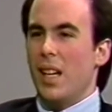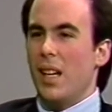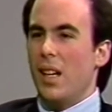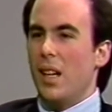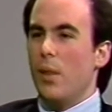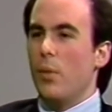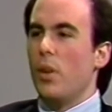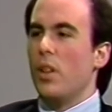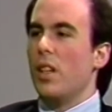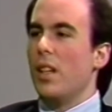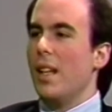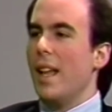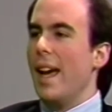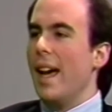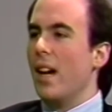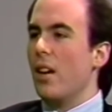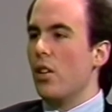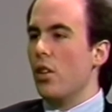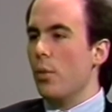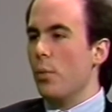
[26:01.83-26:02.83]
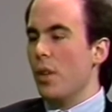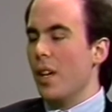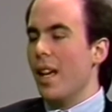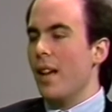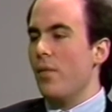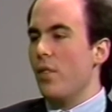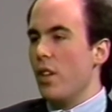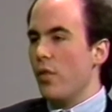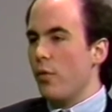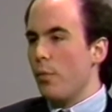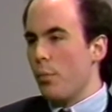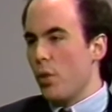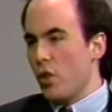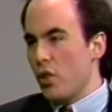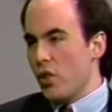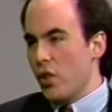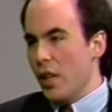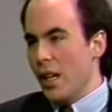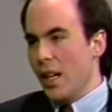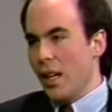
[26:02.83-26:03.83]
and within that group, you'll have different
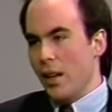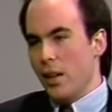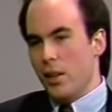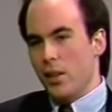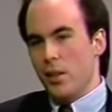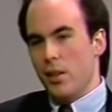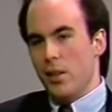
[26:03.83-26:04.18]
personalities,